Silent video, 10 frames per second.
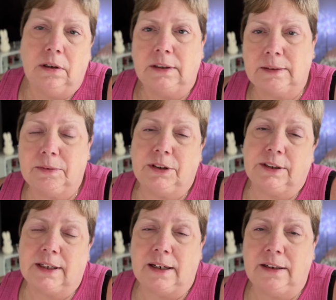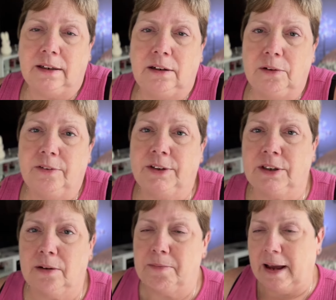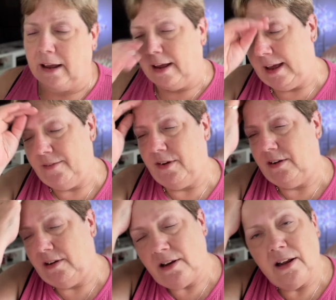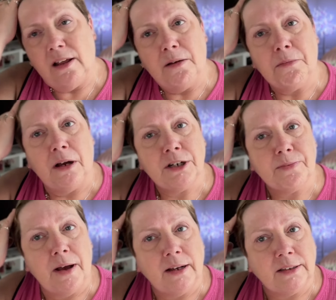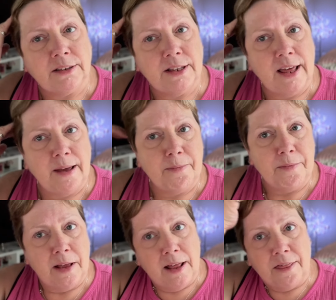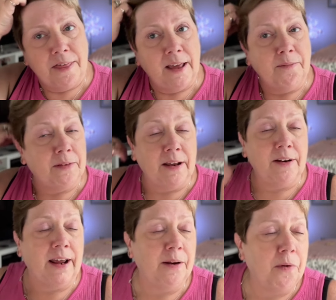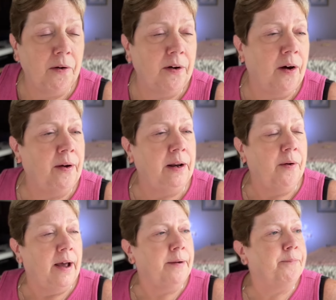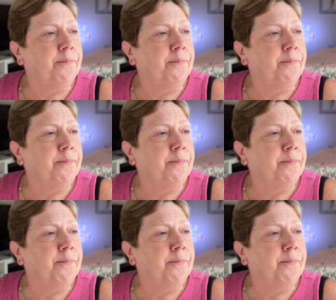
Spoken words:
someone just added a Louis Vuitton bag I have on Poshmark to their thing. But there again, it won't go anywhere.